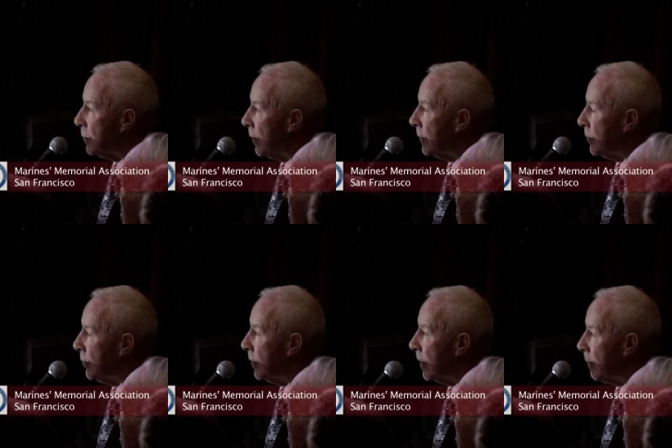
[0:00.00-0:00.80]
really
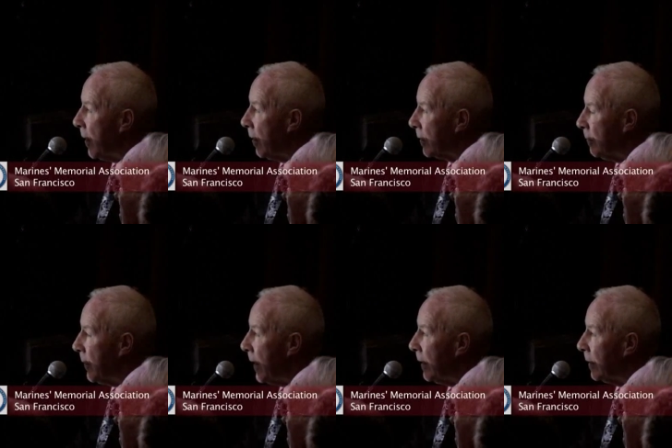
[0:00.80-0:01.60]
doing about
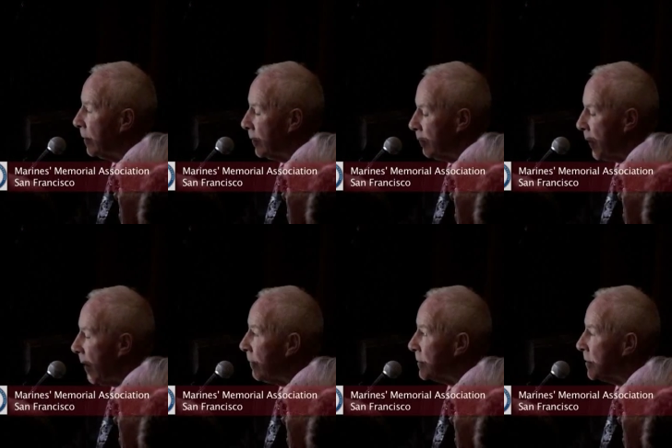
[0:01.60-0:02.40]
combating
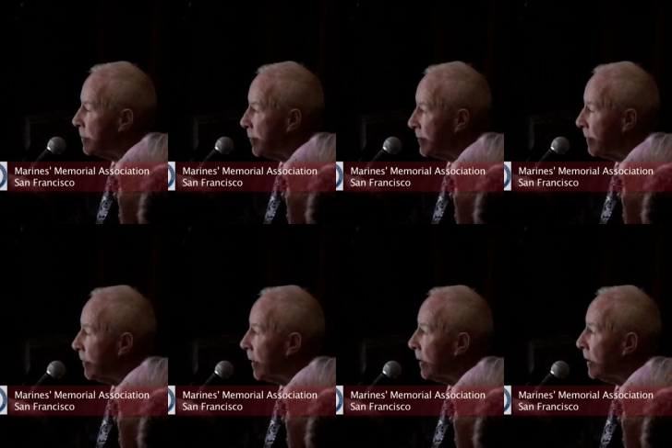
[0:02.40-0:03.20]
piracy,
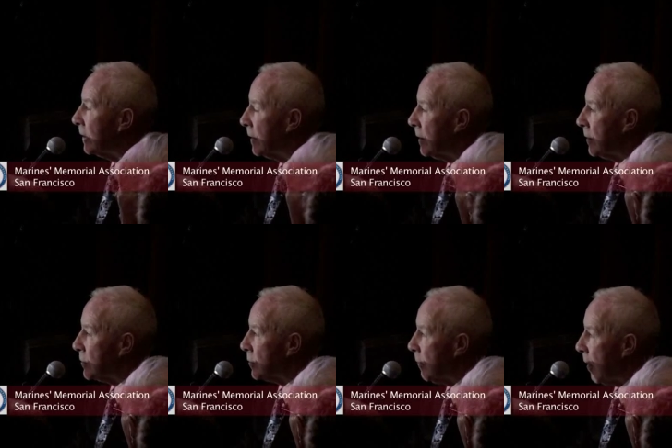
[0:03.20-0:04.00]
specifically
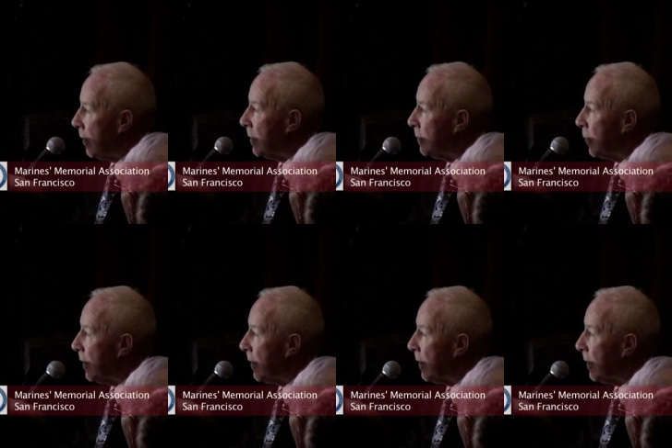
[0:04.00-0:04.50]
Somalian